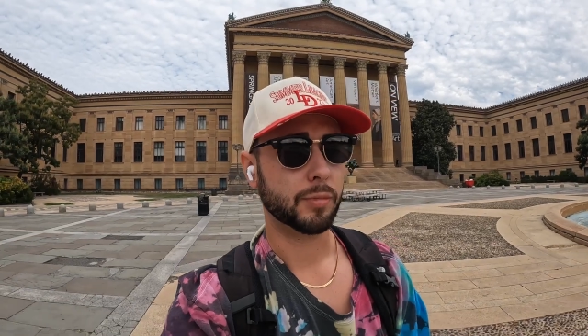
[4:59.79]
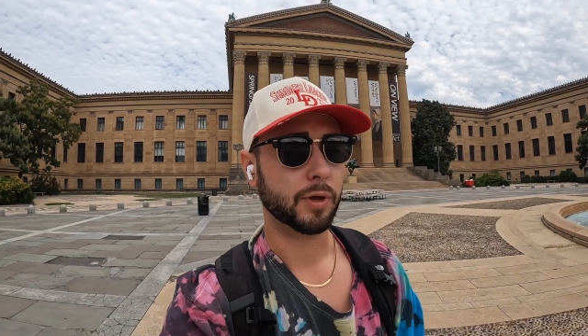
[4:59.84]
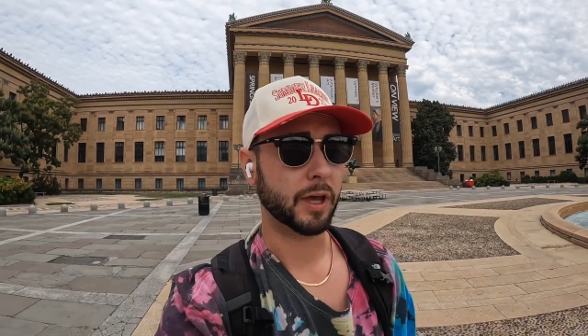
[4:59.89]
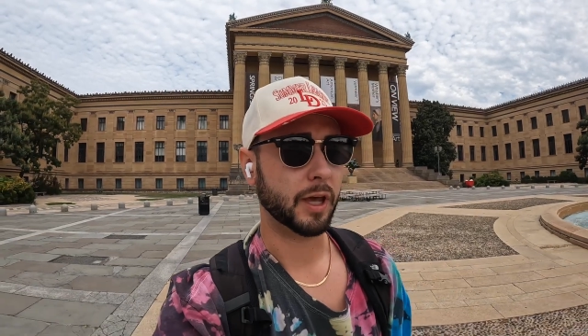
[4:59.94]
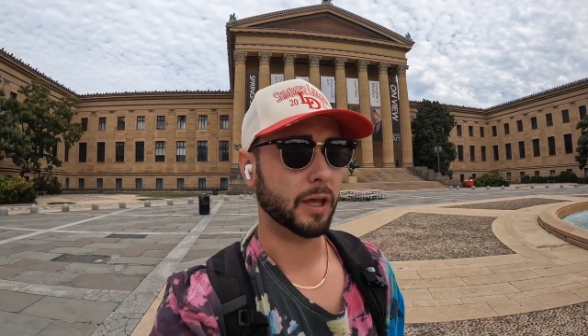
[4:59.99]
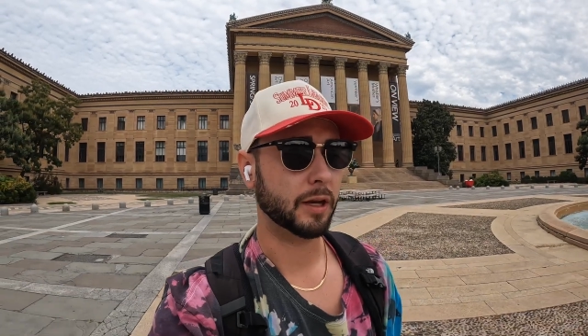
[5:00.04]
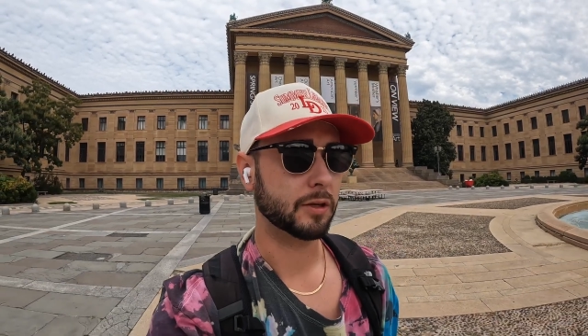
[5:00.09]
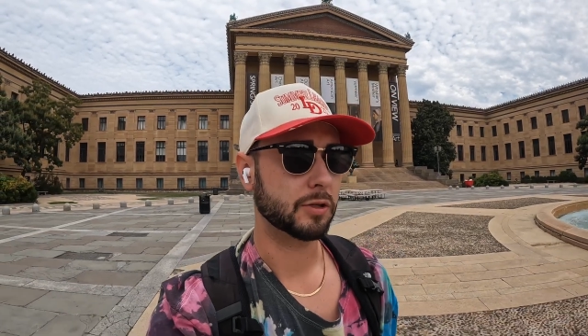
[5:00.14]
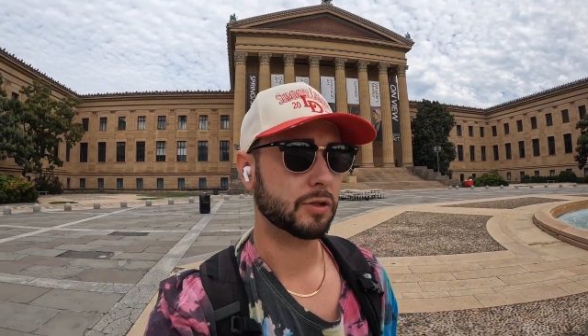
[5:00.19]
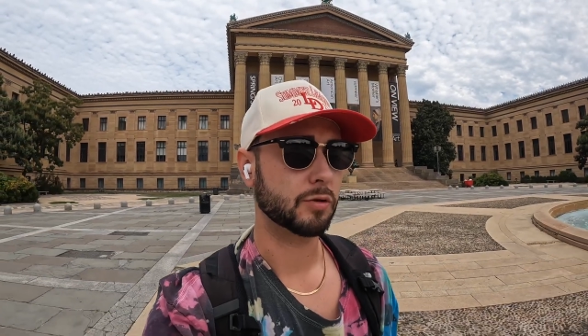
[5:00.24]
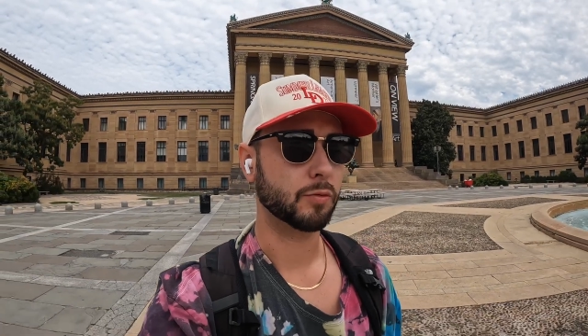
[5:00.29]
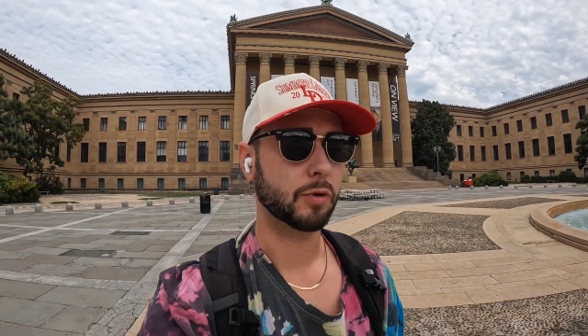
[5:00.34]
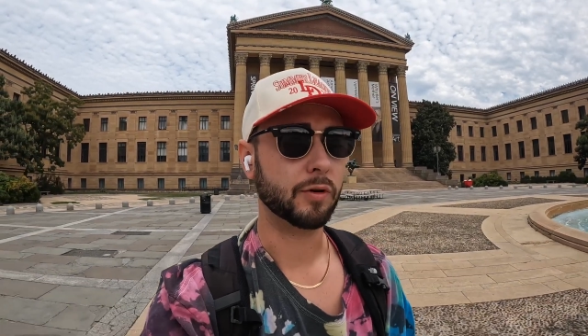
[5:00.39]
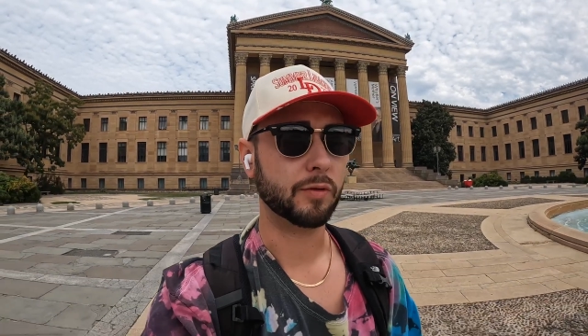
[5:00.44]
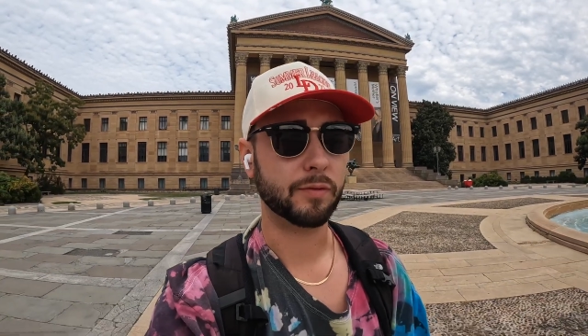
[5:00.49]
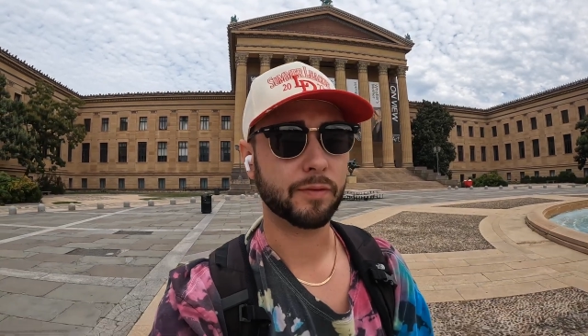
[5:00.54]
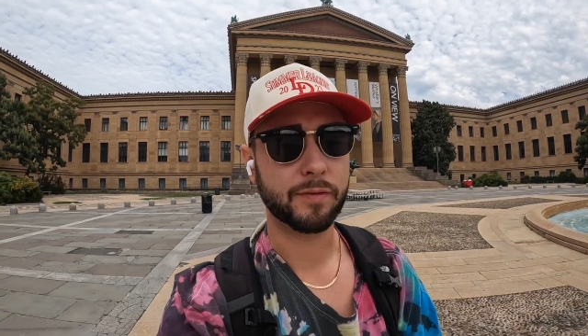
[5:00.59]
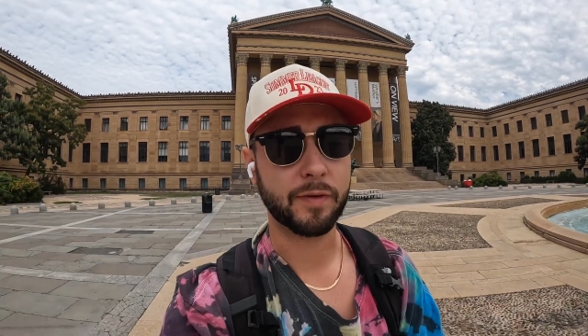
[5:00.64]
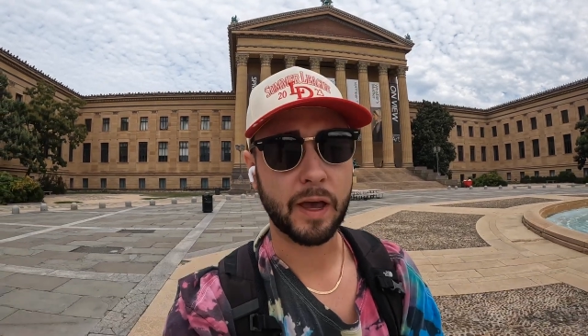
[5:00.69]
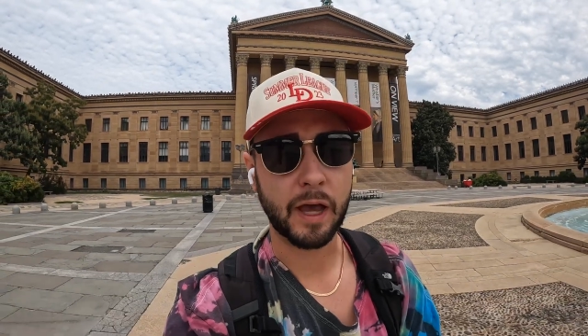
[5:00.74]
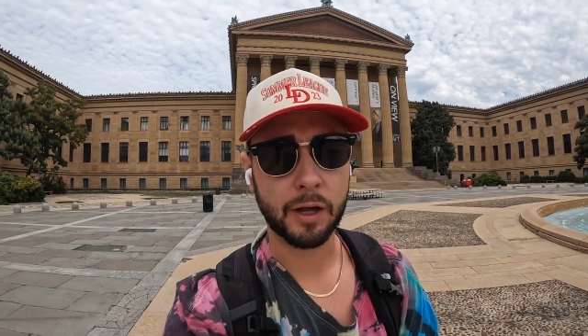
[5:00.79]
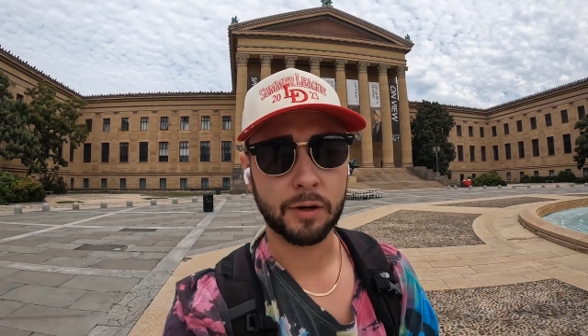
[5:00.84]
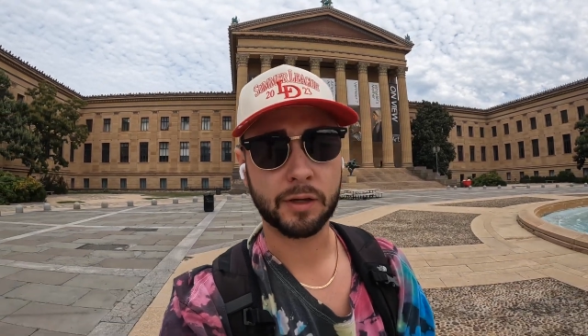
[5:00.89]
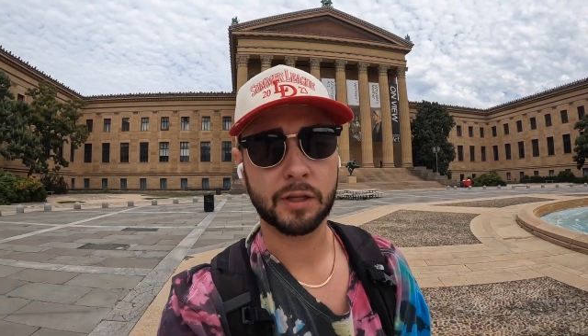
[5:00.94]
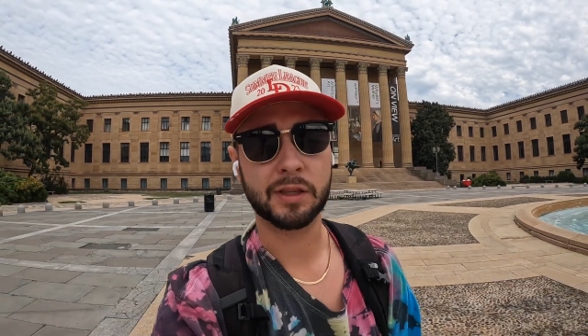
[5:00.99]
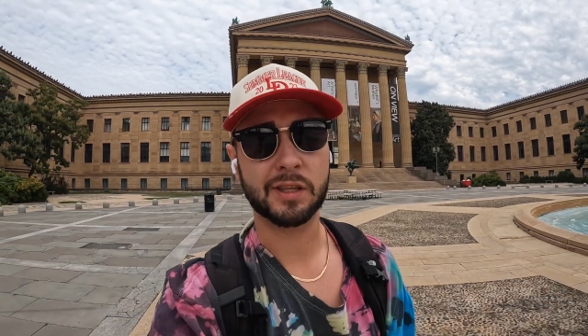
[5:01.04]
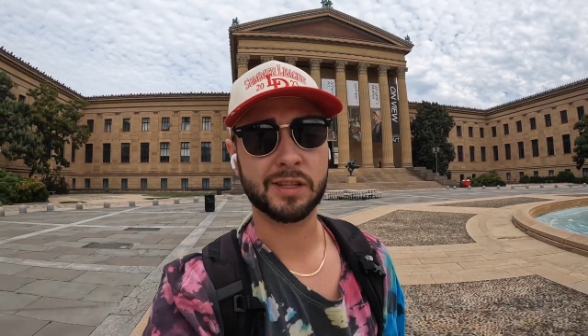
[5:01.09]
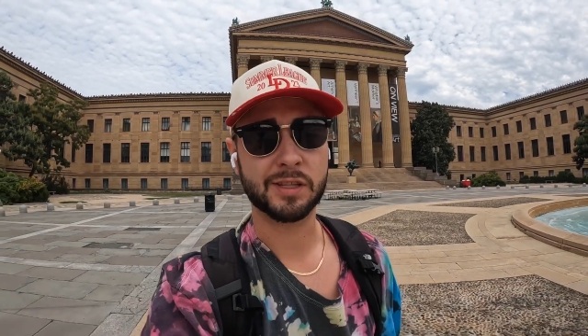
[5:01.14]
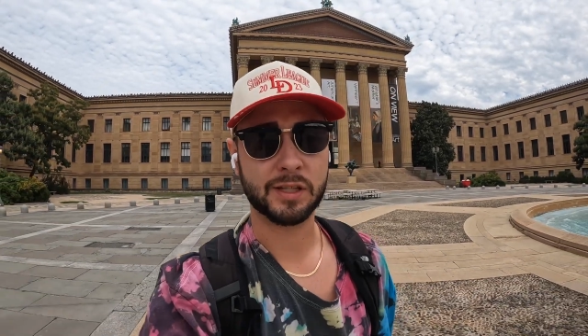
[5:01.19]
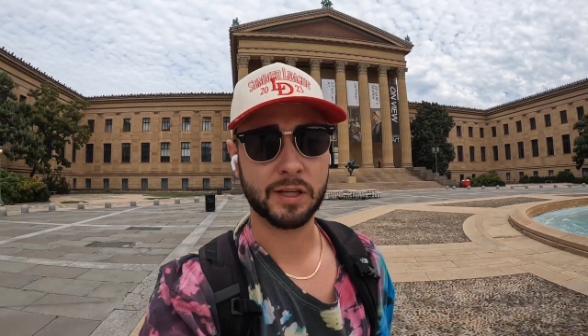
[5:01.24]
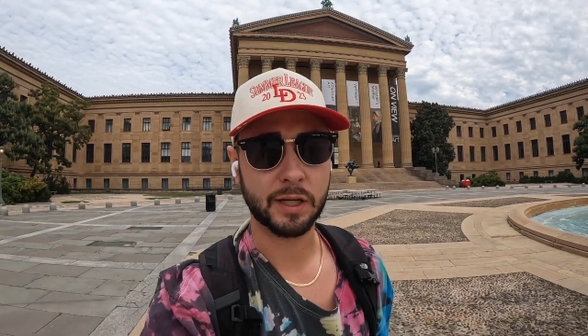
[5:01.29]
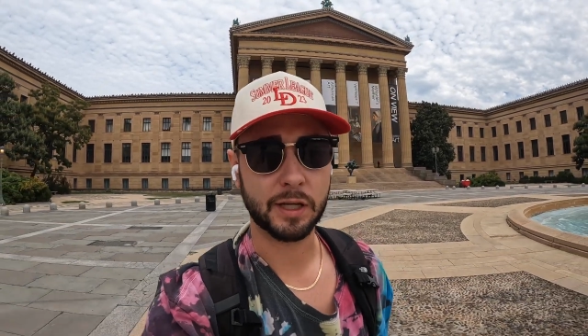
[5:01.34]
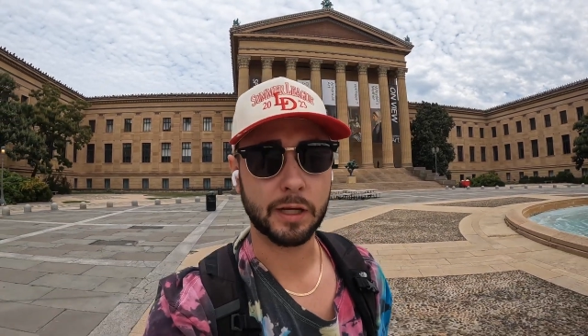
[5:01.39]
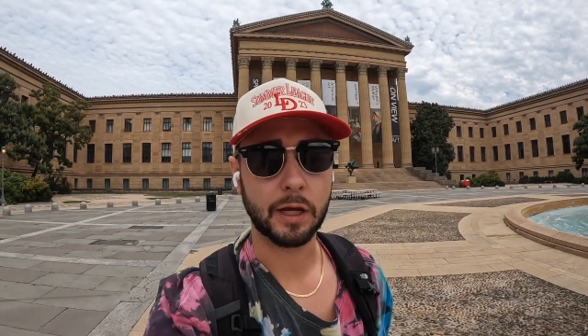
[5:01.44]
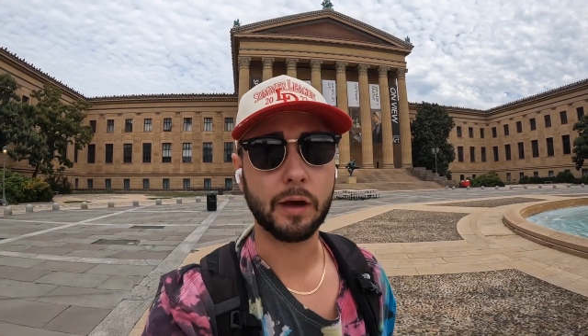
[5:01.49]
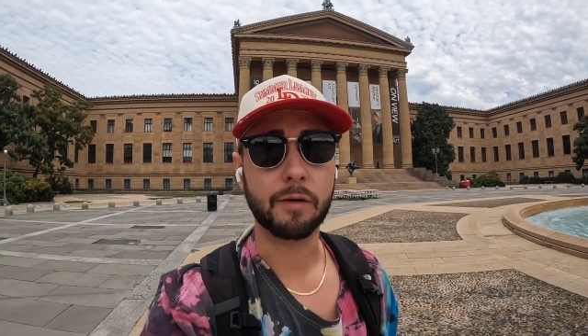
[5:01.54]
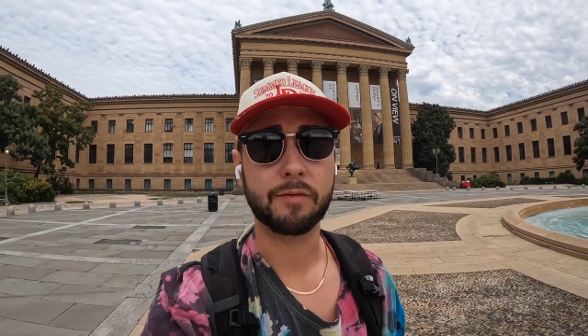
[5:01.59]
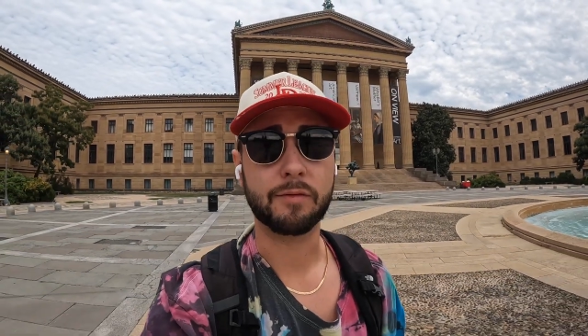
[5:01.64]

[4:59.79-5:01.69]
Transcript: Penn is the one who founded the city of